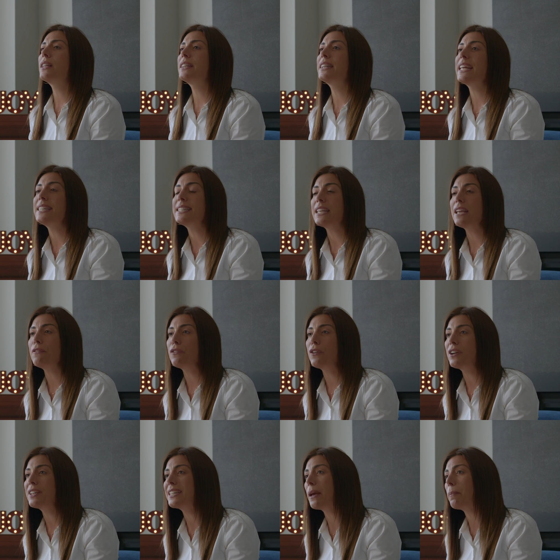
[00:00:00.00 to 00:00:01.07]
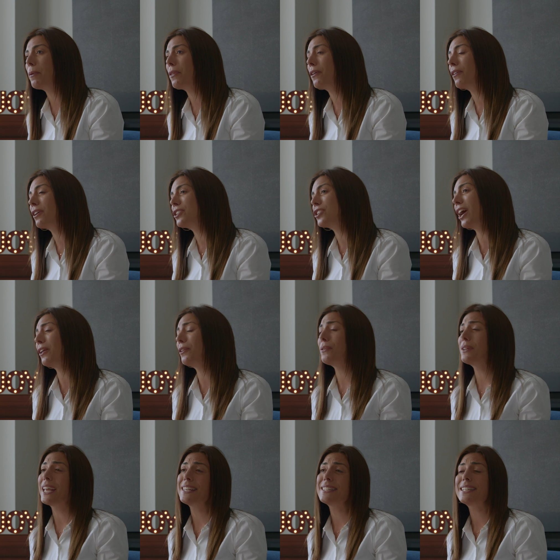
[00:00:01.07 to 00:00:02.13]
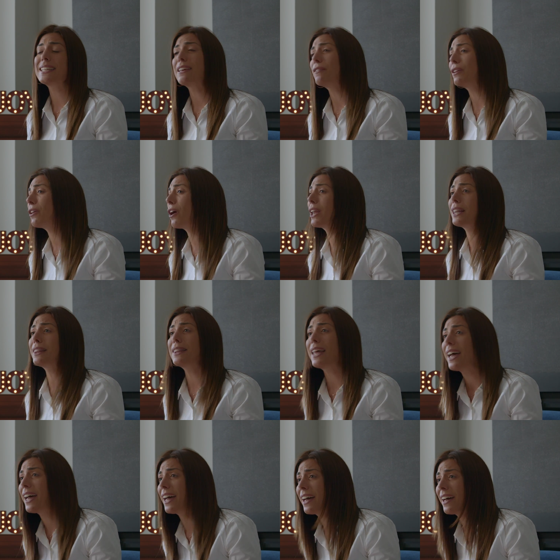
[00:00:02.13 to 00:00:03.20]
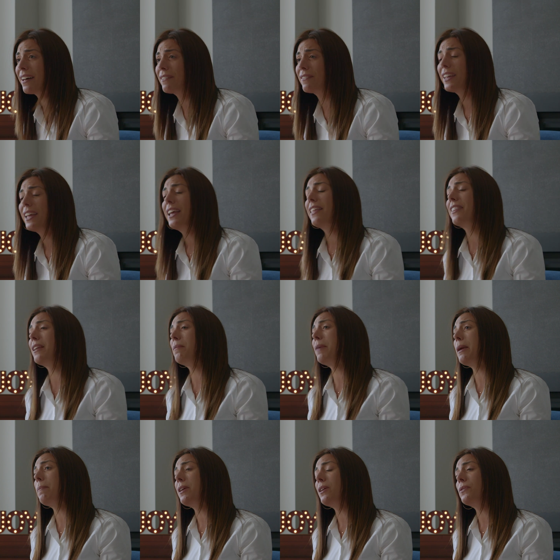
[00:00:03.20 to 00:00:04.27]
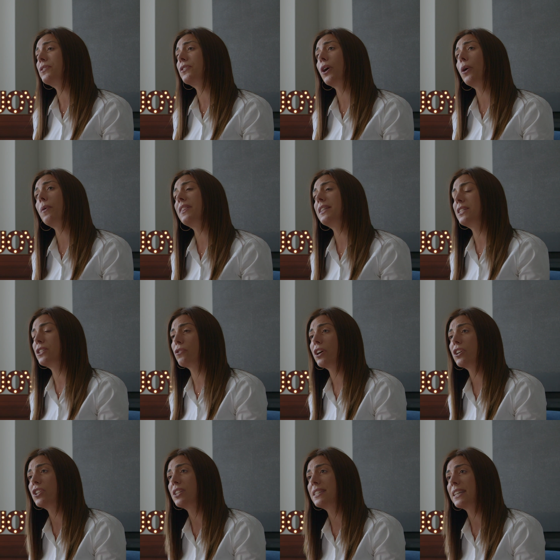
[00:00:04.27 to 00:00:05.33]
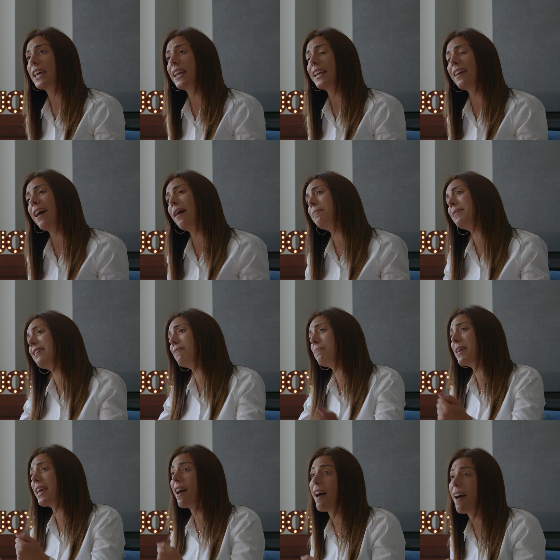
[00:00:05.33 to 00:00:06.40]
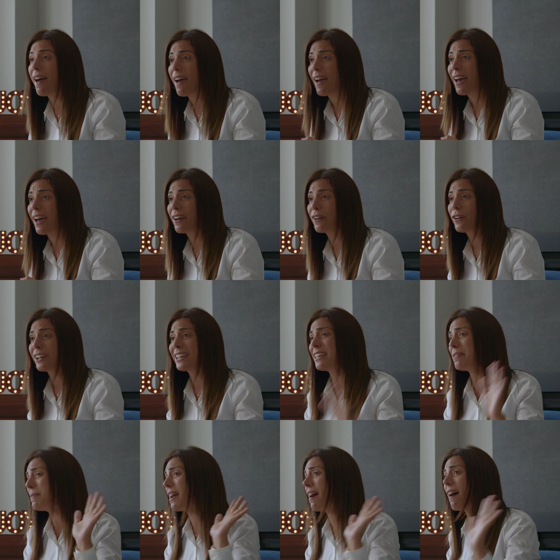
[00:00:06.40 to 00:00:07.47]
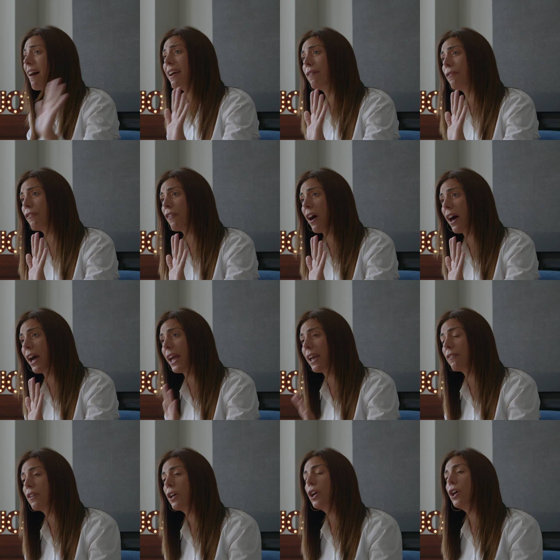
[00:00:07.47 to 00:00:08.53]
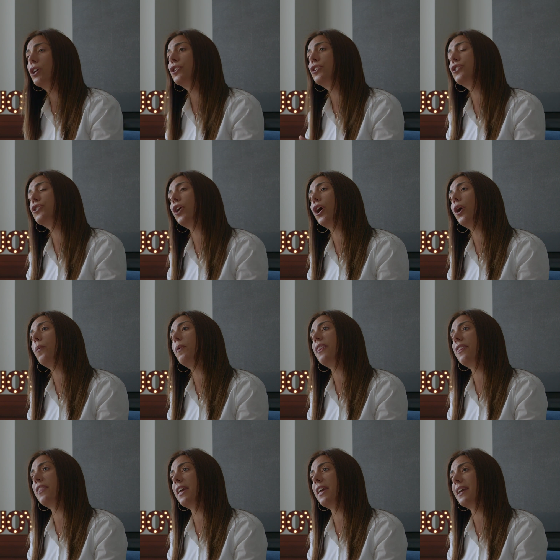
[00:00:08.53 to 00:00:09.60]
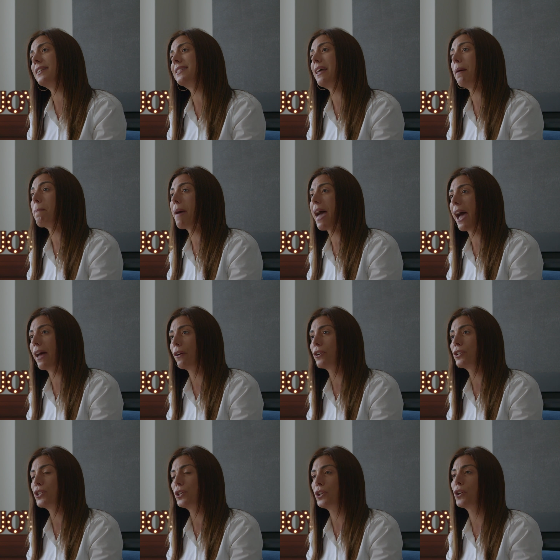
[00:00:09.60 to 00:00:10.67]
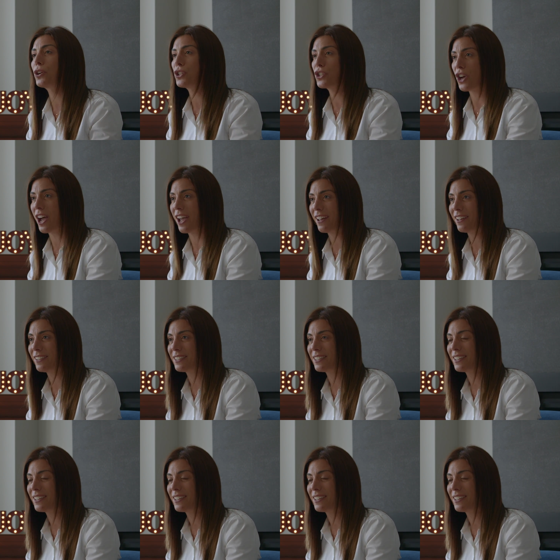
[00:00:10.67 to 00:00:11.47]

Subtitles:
let's say, for example, they're a child who likes to give a lot of love. Then maybe you start with instructions like, come give me a hug or give me a high five. Start with things that matter to your child.